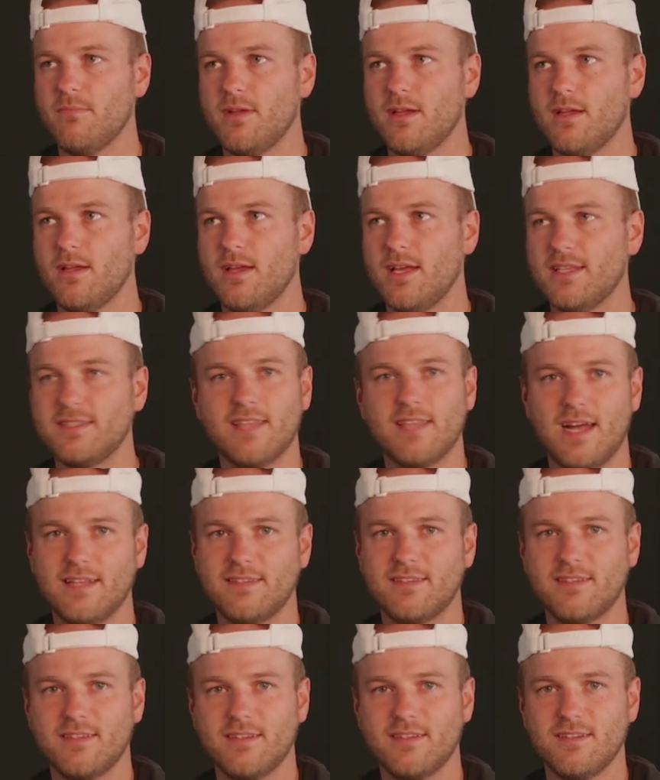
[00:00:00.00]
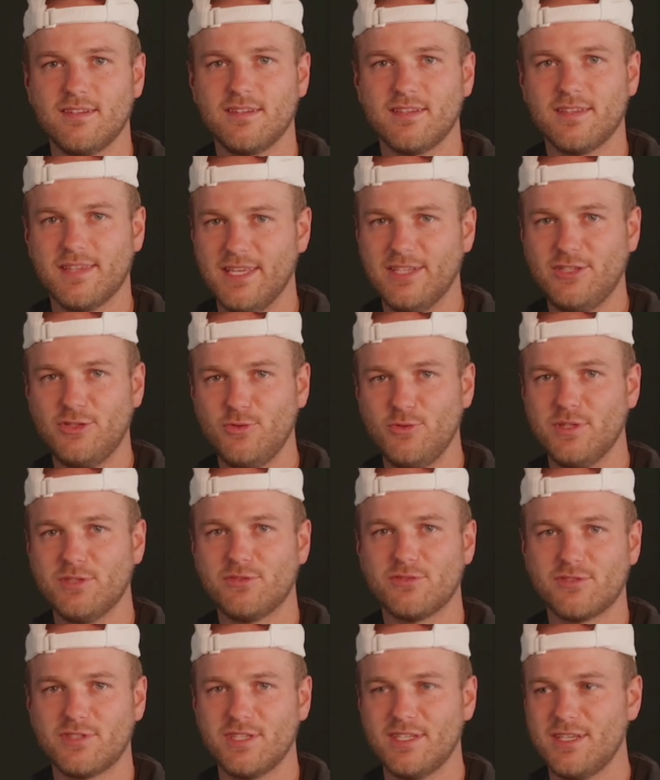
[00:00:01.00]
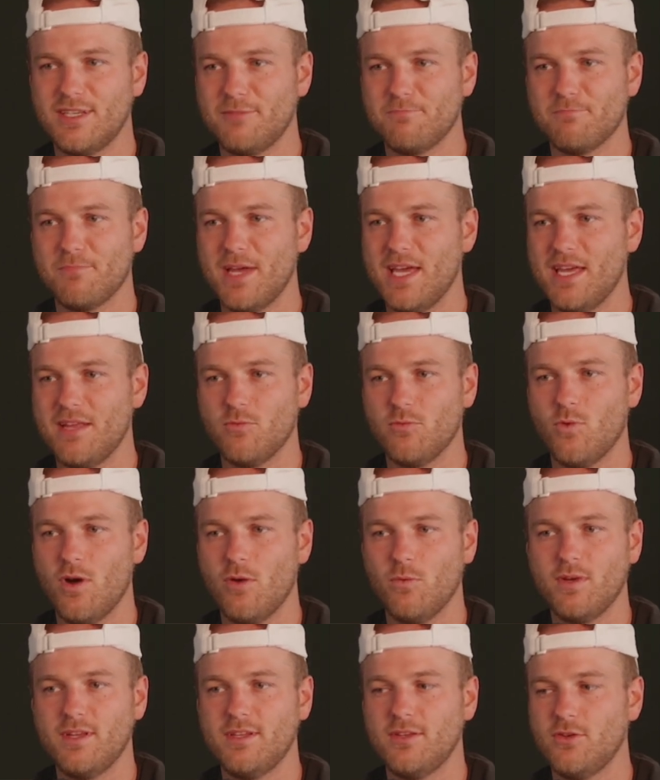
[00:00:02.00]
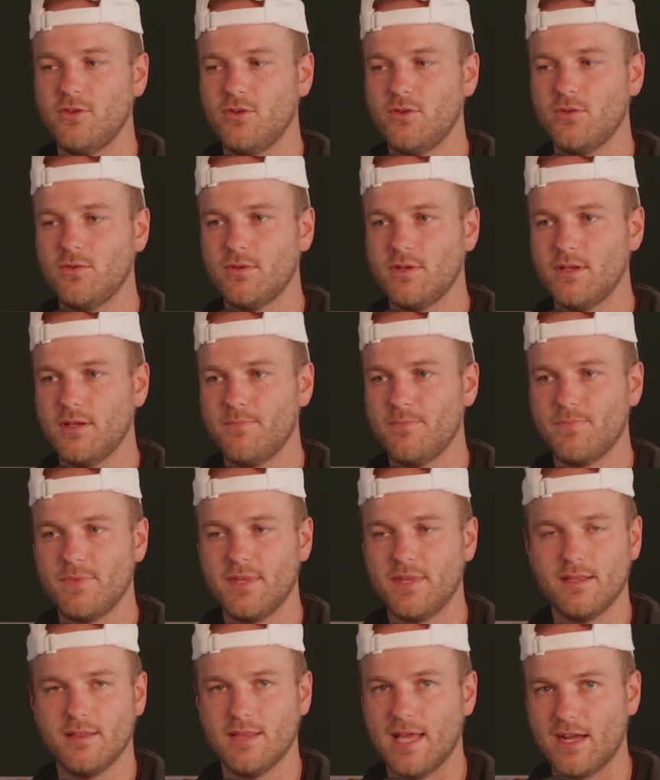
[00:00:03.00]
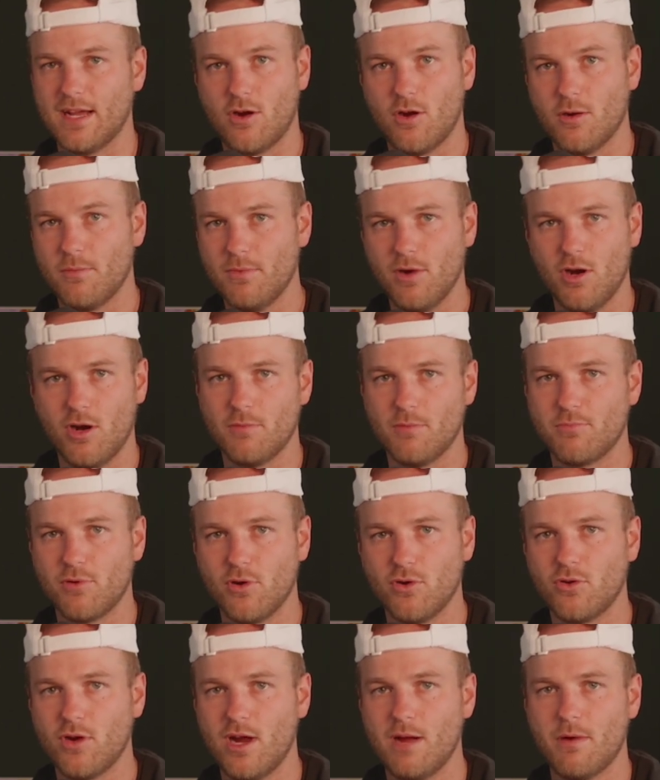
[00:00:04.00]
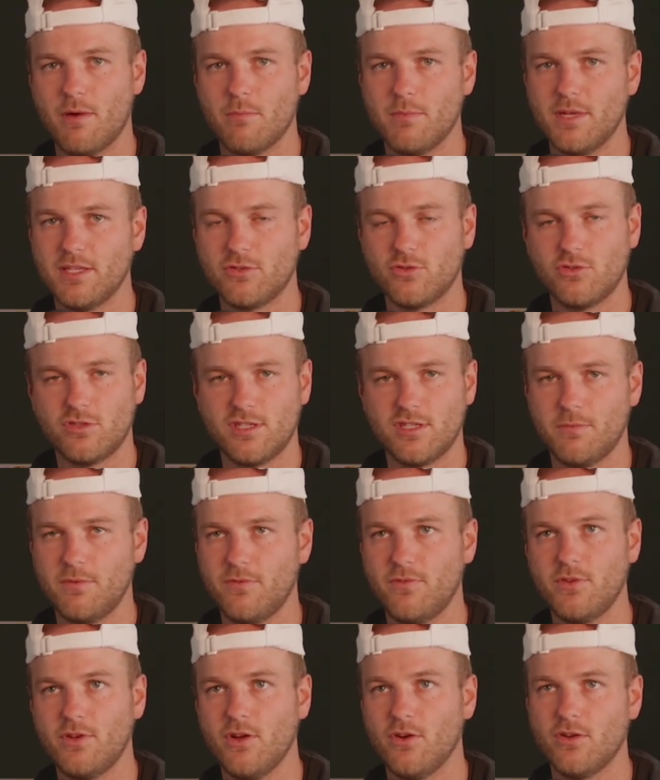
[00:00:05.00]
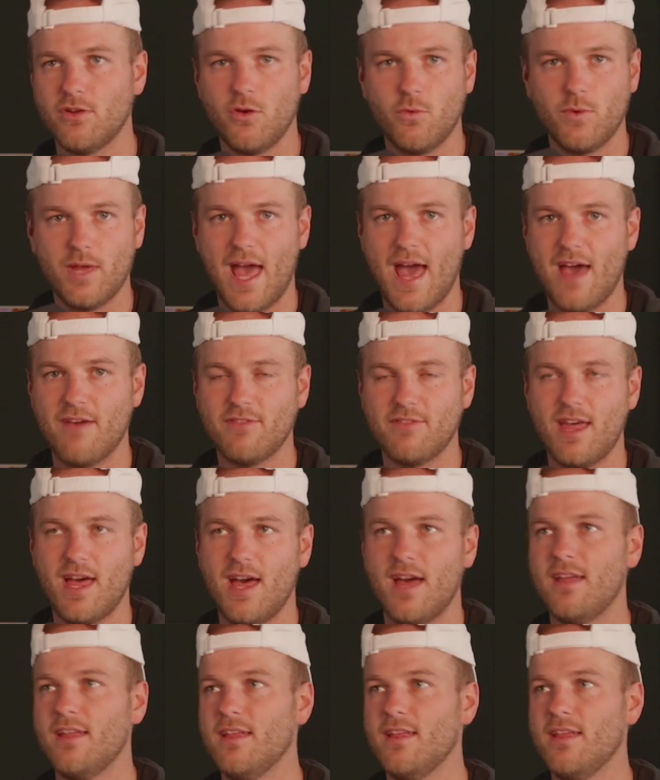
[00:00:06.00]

It's not to get you interested in what we do, like our program, our mentorship. If you don't know, we have that.